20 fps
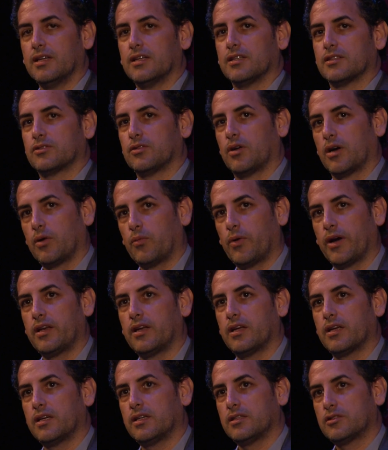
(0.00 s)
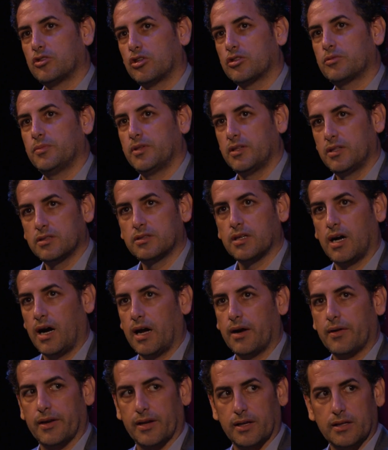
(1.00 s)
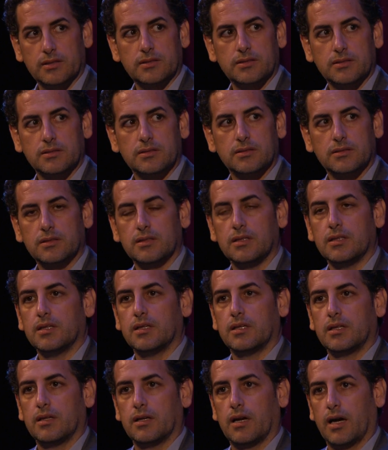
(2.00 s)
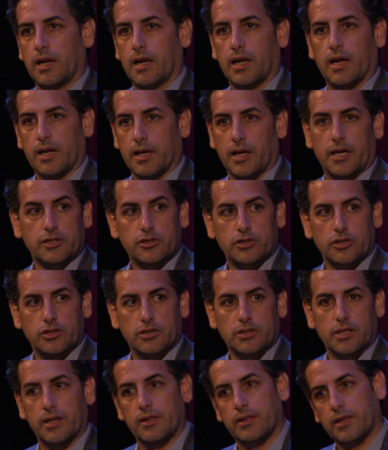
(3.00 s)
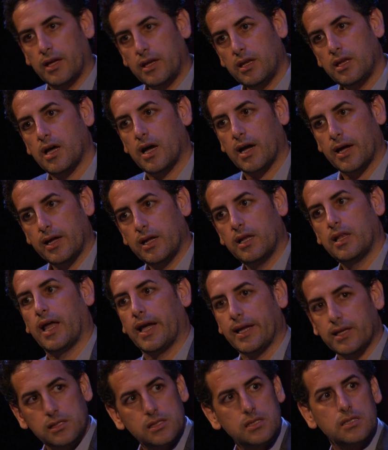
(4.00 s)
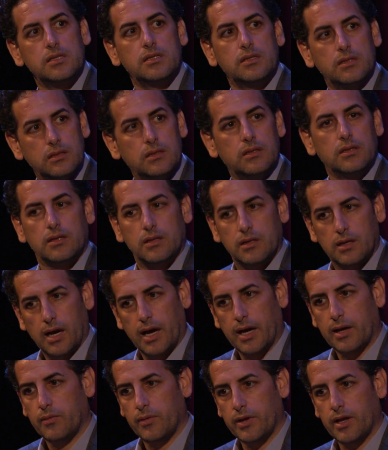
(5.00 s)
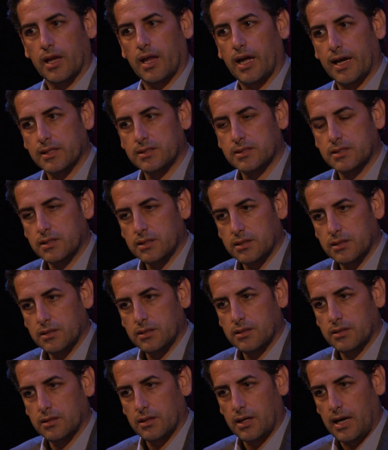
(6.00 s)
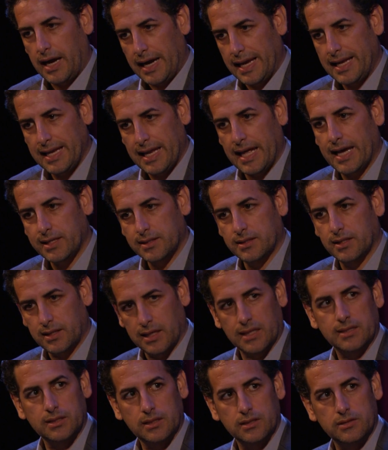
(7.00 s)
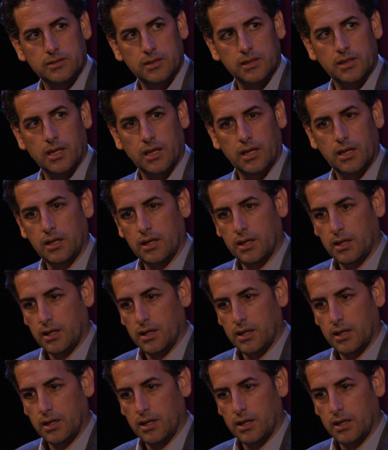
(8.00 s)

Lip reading: So I went, and he taught me these arias, and I entered. And then I liked. Yeah. I realized I liked the classical singing,